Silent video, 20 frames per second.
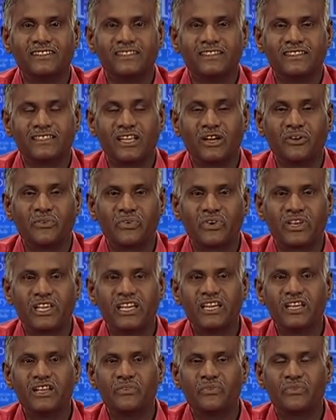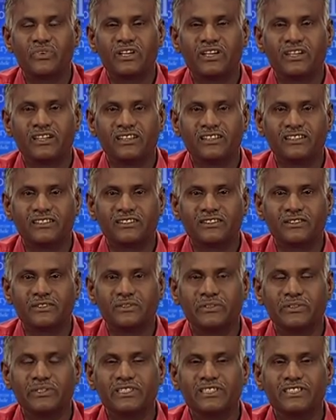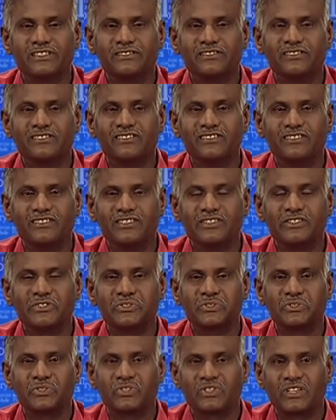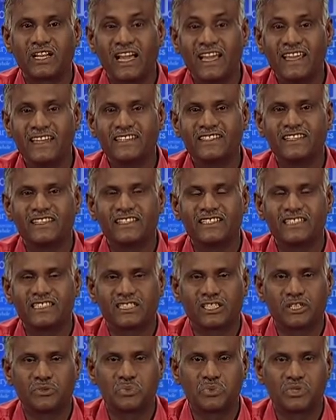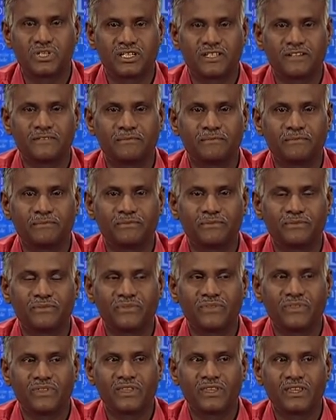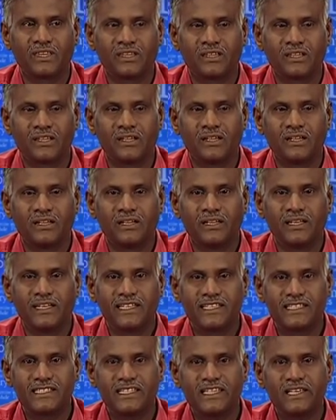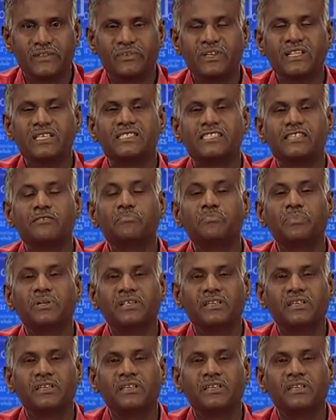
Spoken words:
Now, here we are going to learn to write a description. Let us take very simple